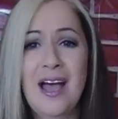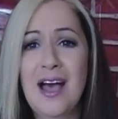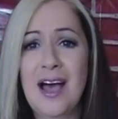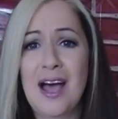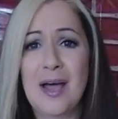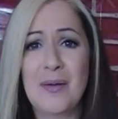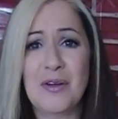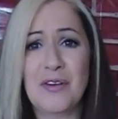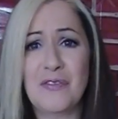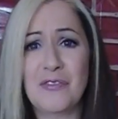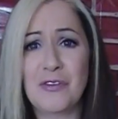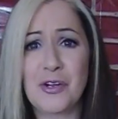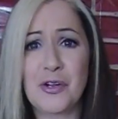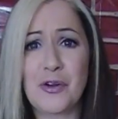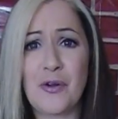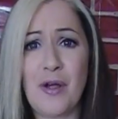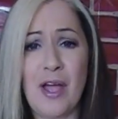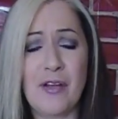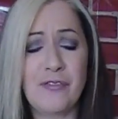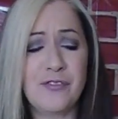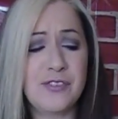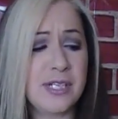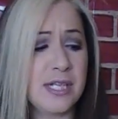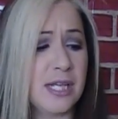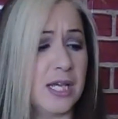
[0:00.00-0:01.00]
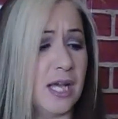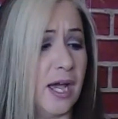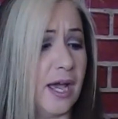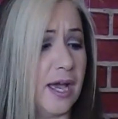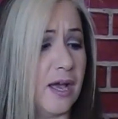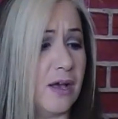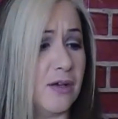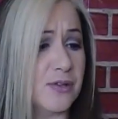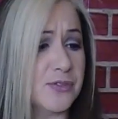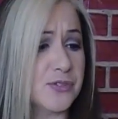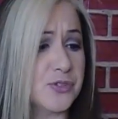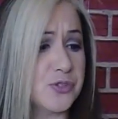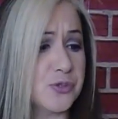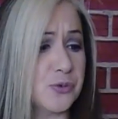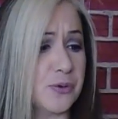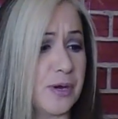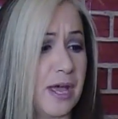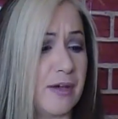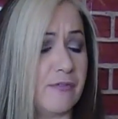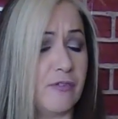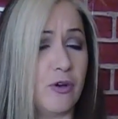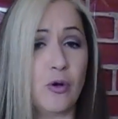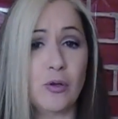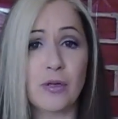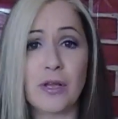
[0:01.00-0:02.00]
I'm not very crafty. I also don't
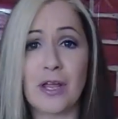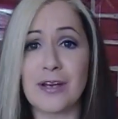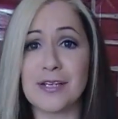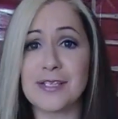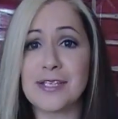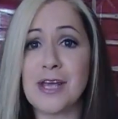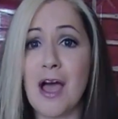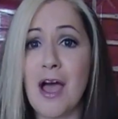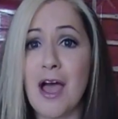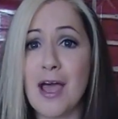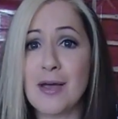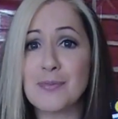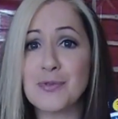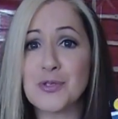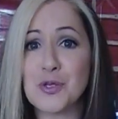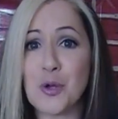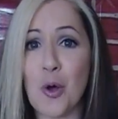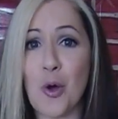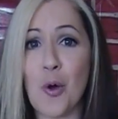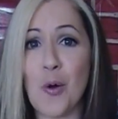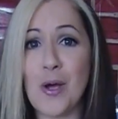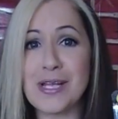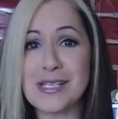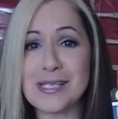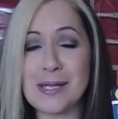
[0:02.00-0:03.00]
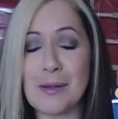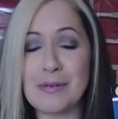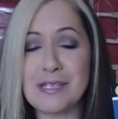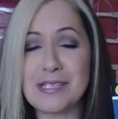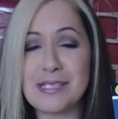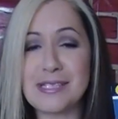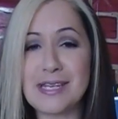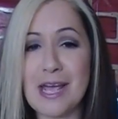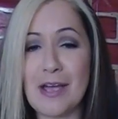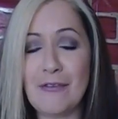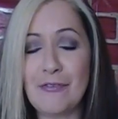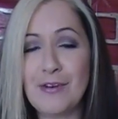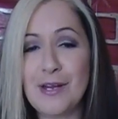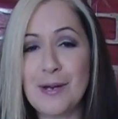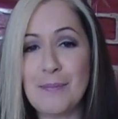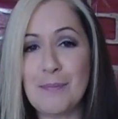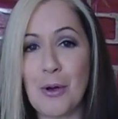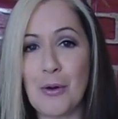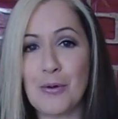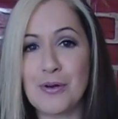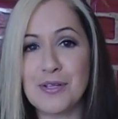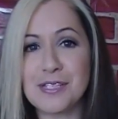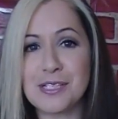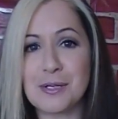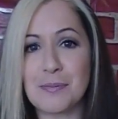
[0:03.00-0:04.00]
have a whole lot of time, so it's a definite
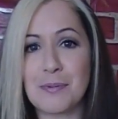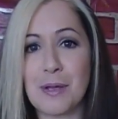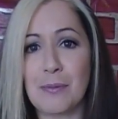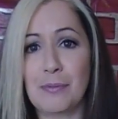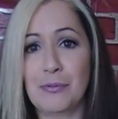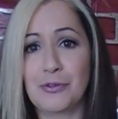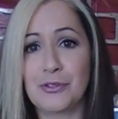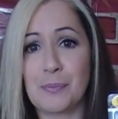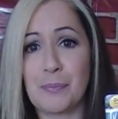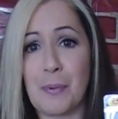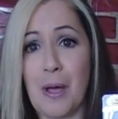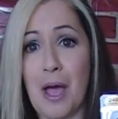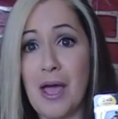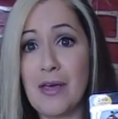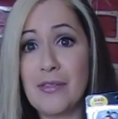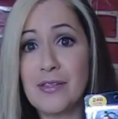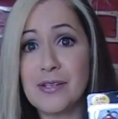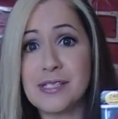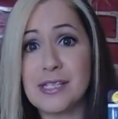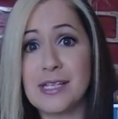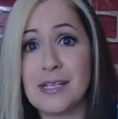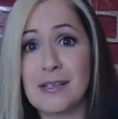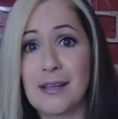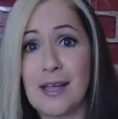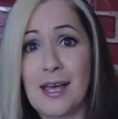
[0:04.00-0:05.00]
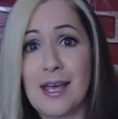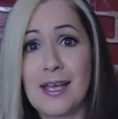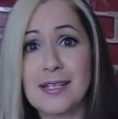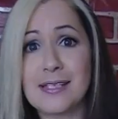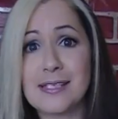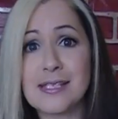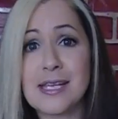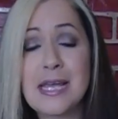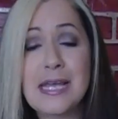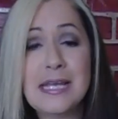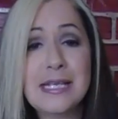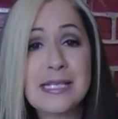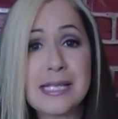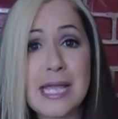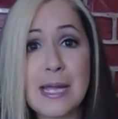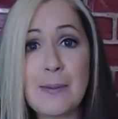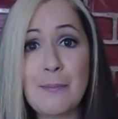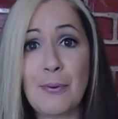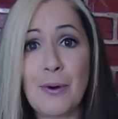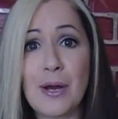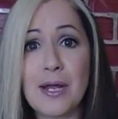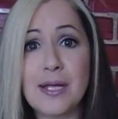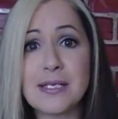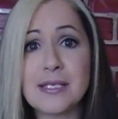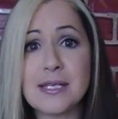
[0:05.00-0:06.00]
bonus to be able to buy the tea lights. Same
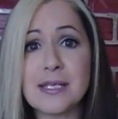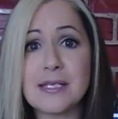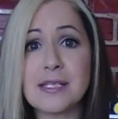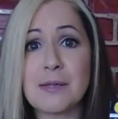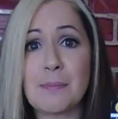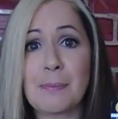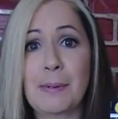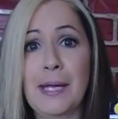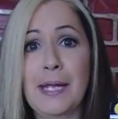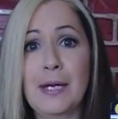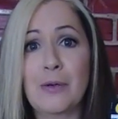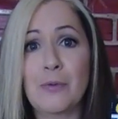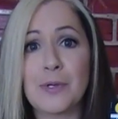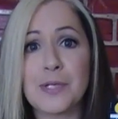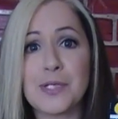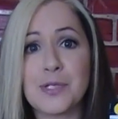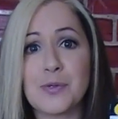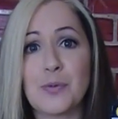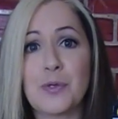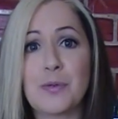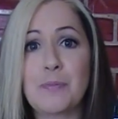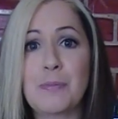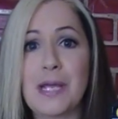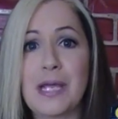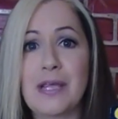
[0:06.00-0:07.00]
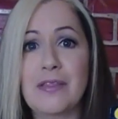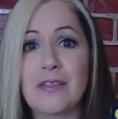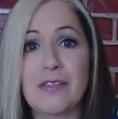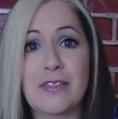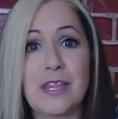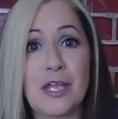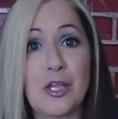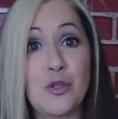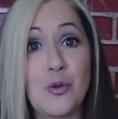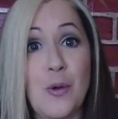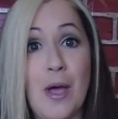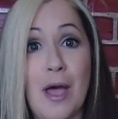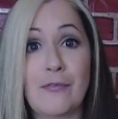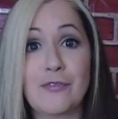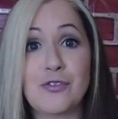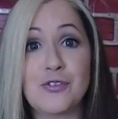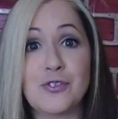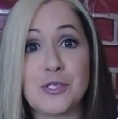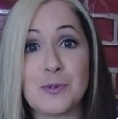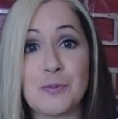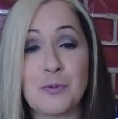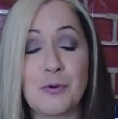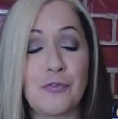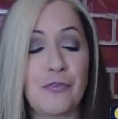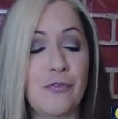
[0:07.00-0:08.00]
price as the plain ones would be, that then you have to
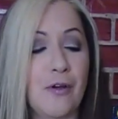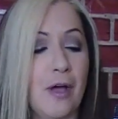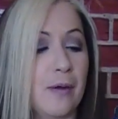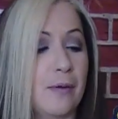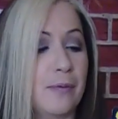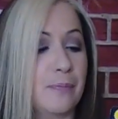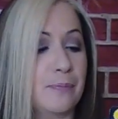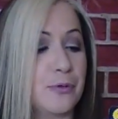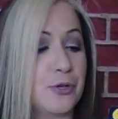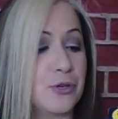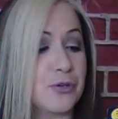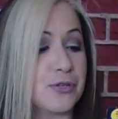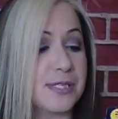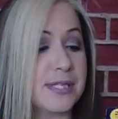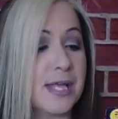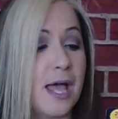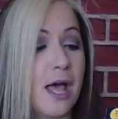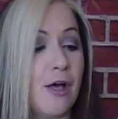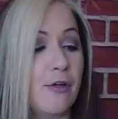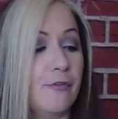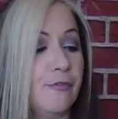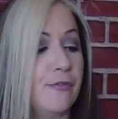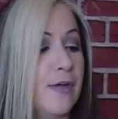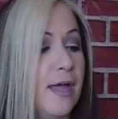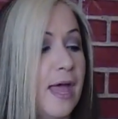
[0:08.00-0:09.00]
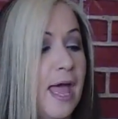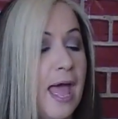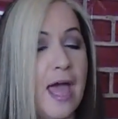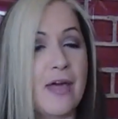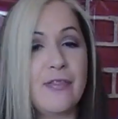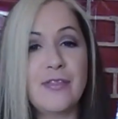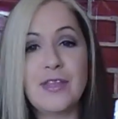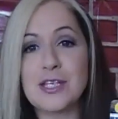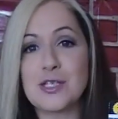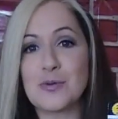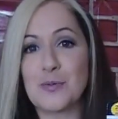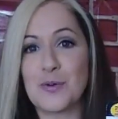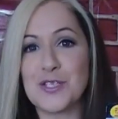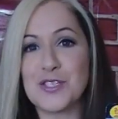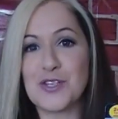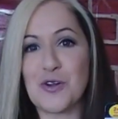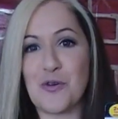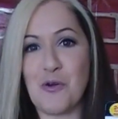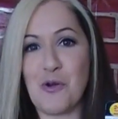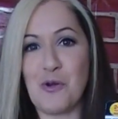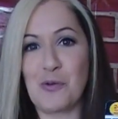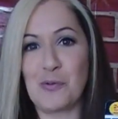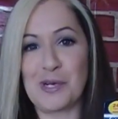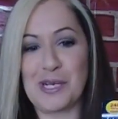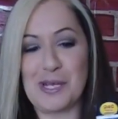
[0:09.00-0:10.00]
spoof up yourself, and these ones are
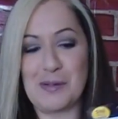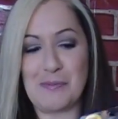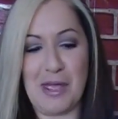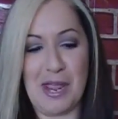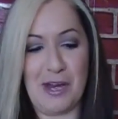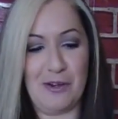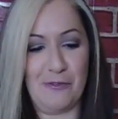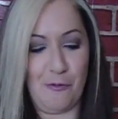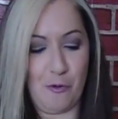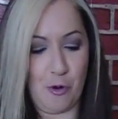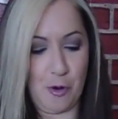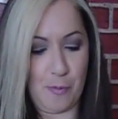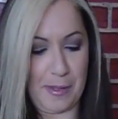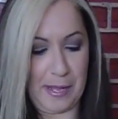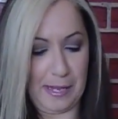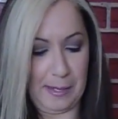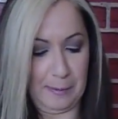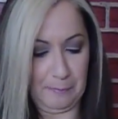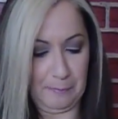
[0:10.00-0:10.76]
already made for me.